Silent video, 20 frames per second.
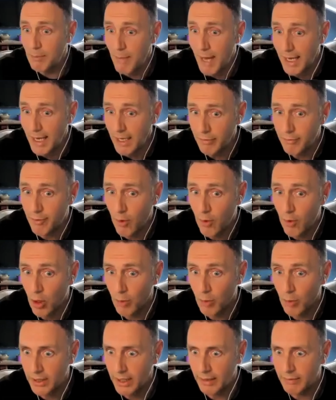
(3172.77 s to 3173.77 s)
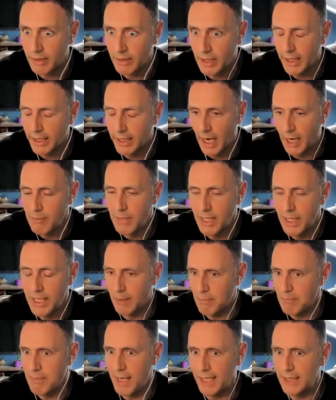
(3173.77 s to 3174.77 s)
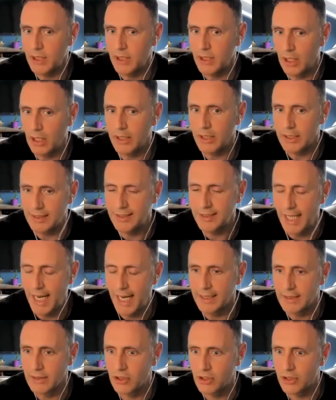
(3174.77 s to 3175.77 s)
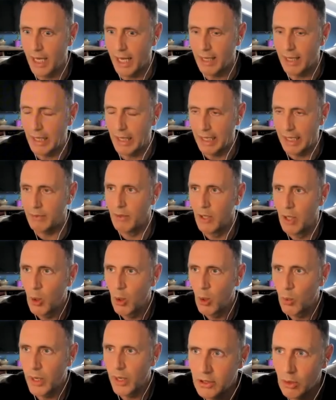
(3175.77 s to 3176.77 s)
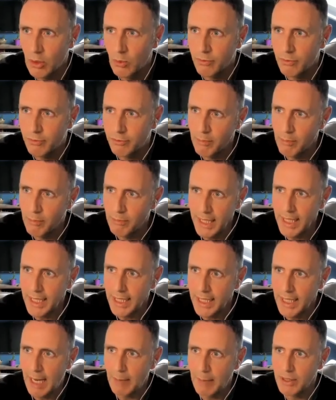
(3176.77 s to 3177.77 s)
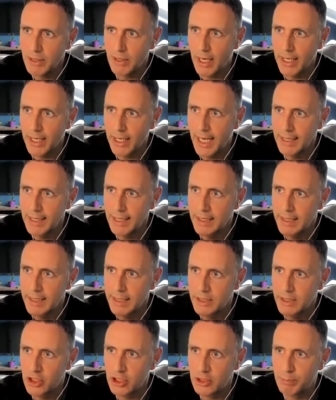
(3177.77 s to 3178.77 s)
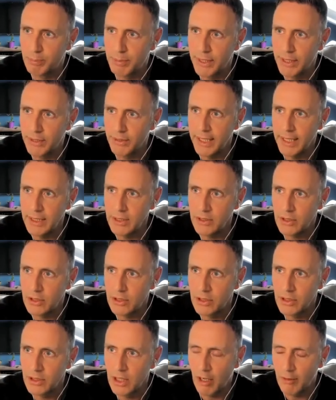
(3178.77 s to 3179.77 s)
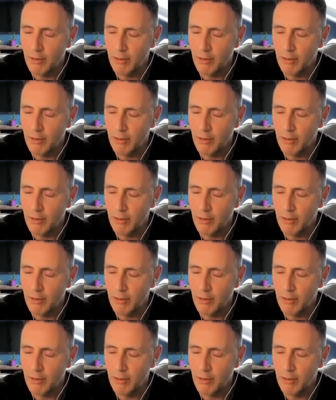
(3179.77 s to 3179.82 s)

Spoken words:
it's a metaphor, but it makes a lot of sense. And so for me, it happened. I had the experience